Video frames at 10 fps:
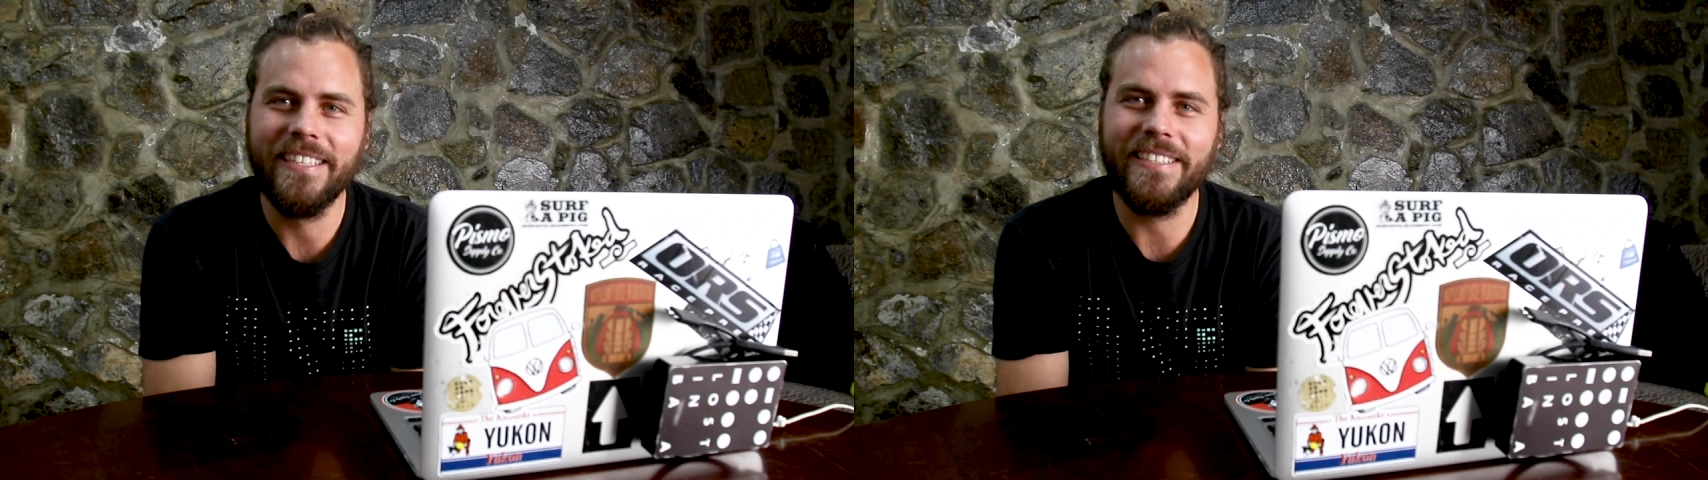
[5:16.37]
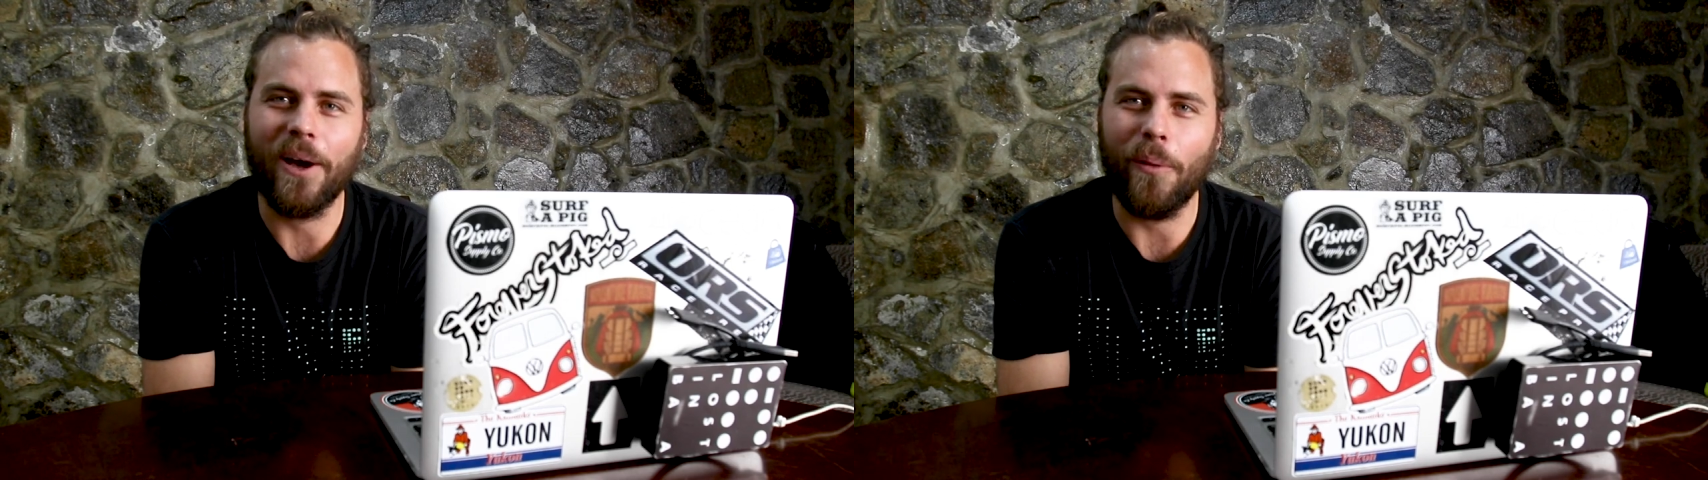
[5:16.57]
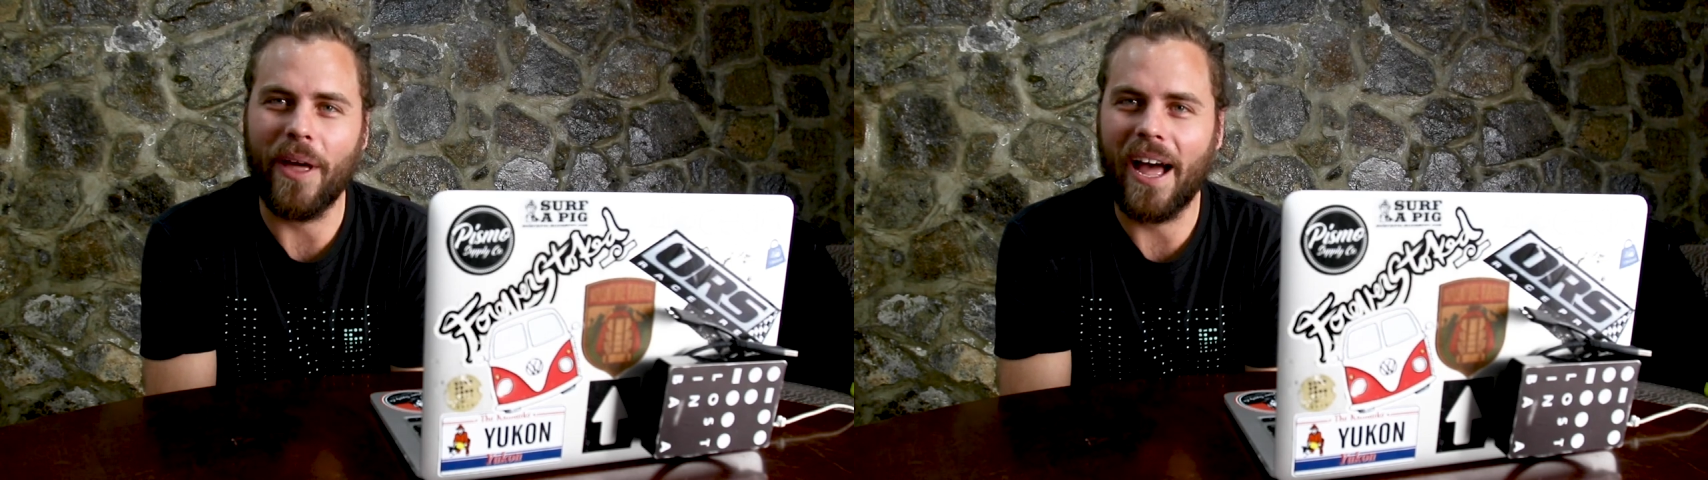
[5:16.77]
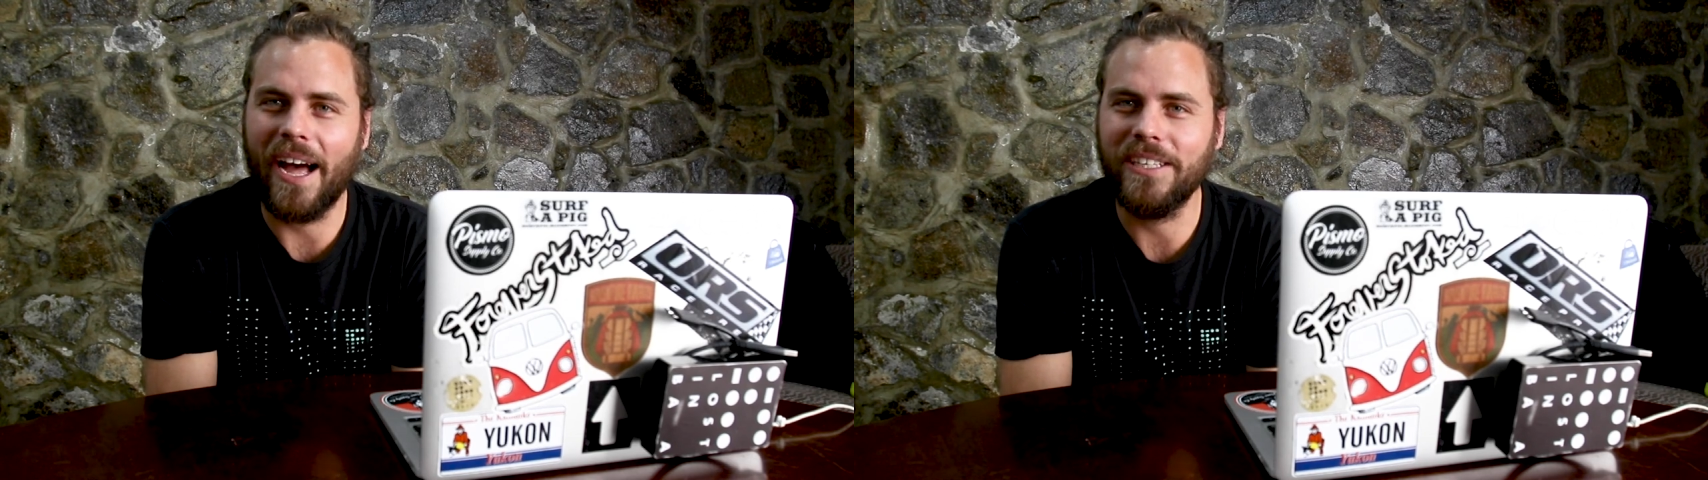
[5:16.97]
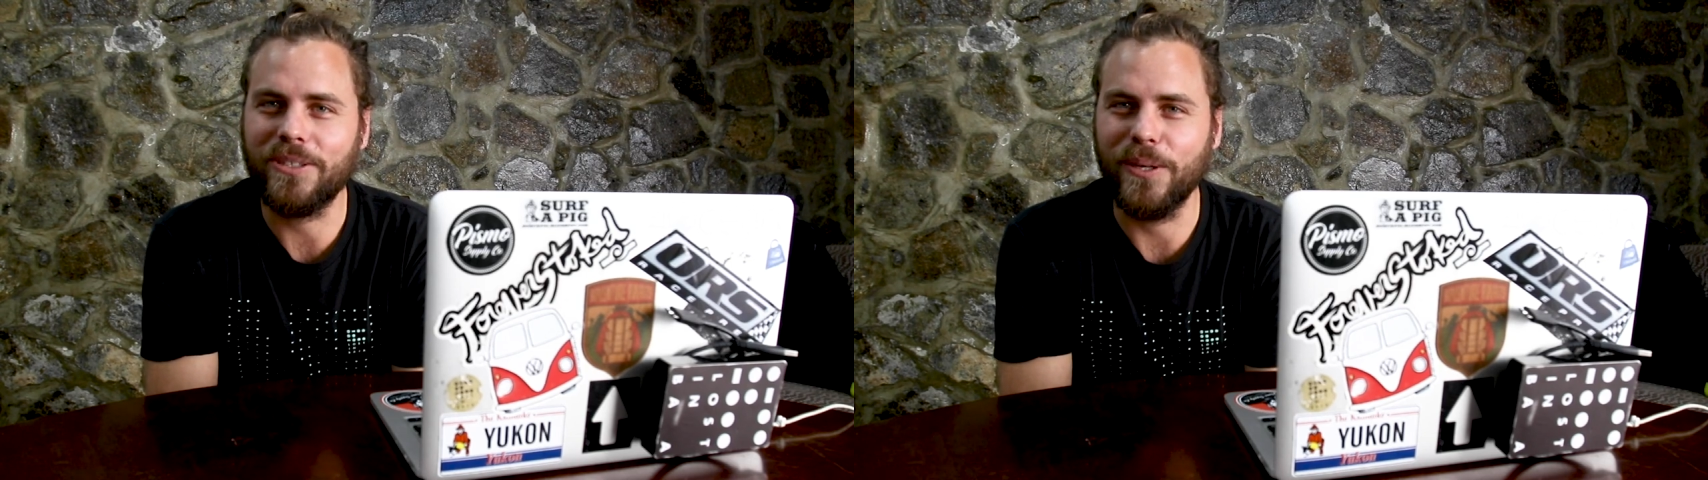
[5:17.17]
told the
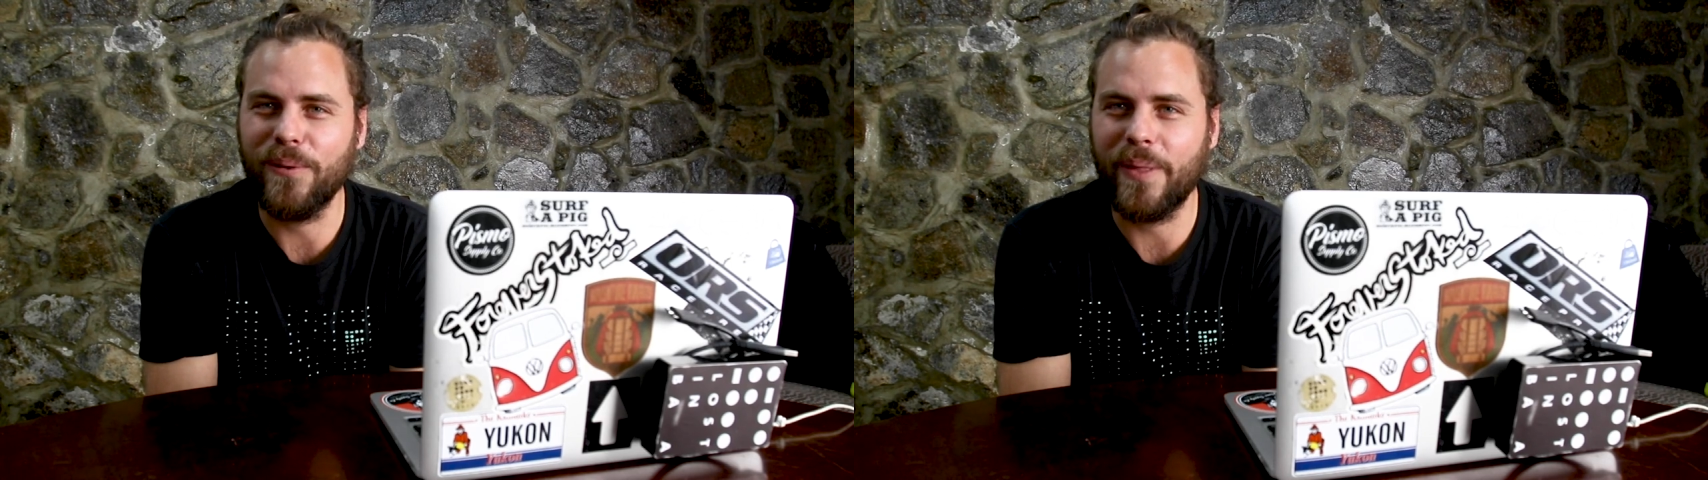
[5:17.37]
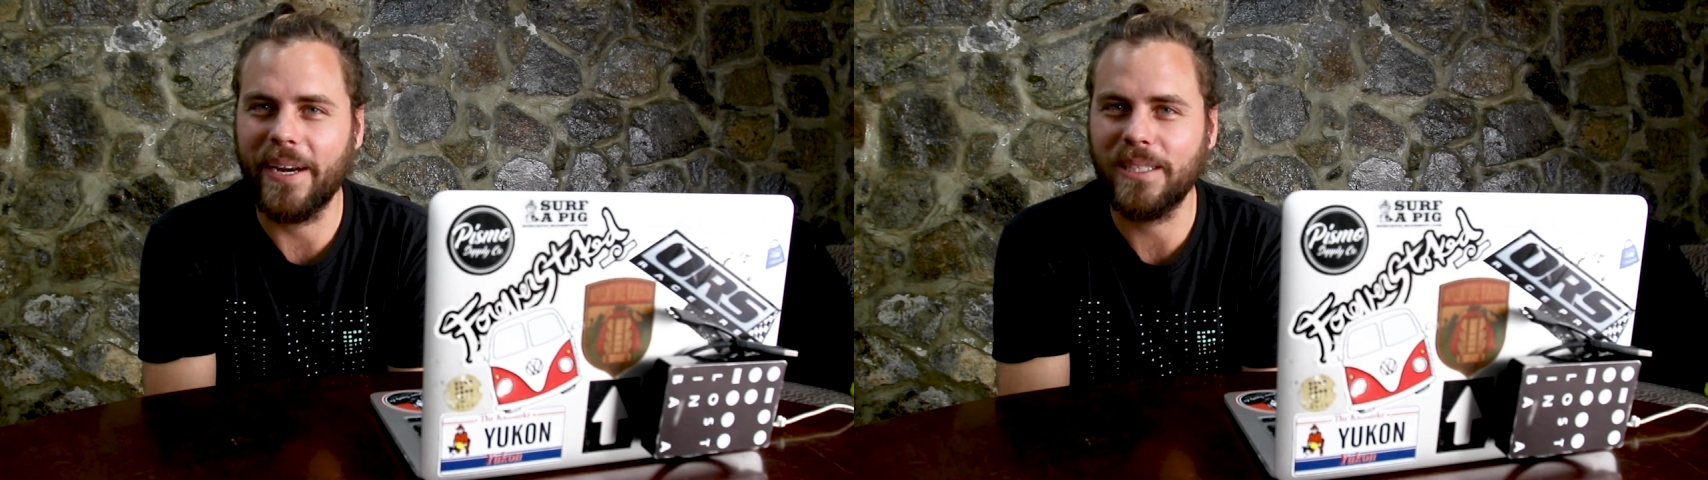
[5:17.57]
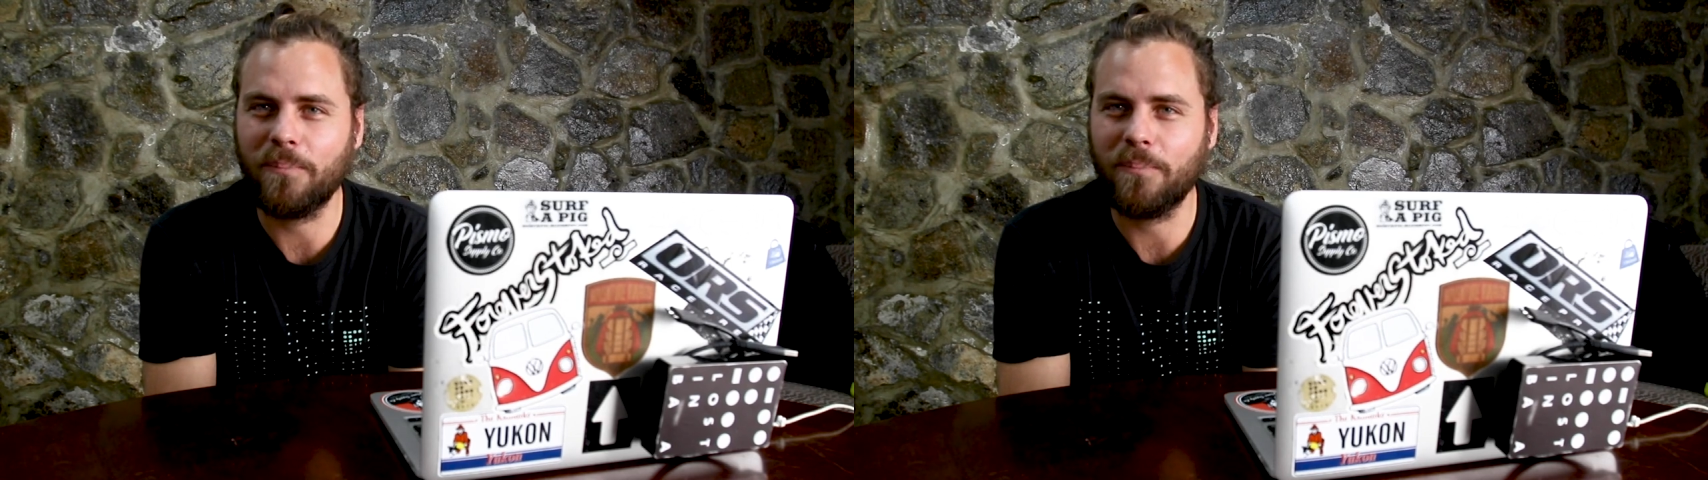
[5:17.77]
hard truth that it's